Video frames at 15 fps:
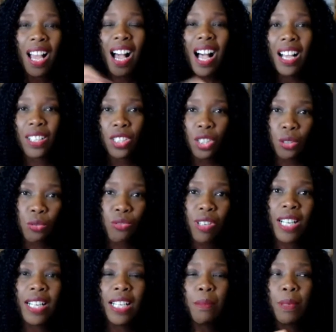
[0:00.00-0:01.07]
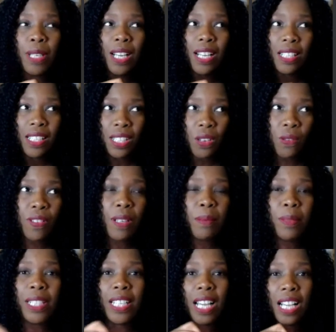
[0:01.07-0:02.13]
our soul tribe, our soul
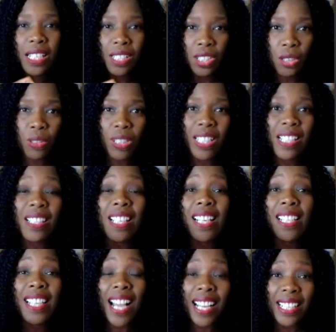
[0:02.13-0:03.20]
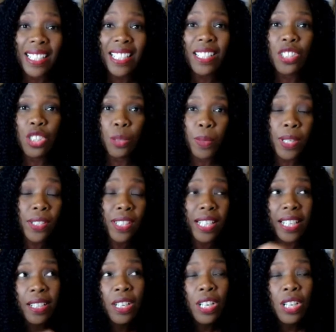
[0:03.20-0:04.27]
family, our soul clients are guided to us. And
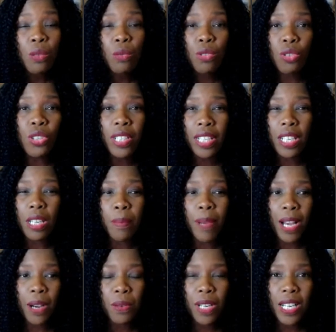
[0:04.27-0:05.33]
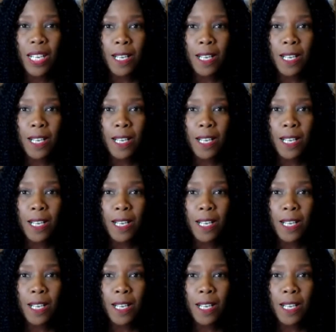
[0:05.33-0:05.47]
I was talking about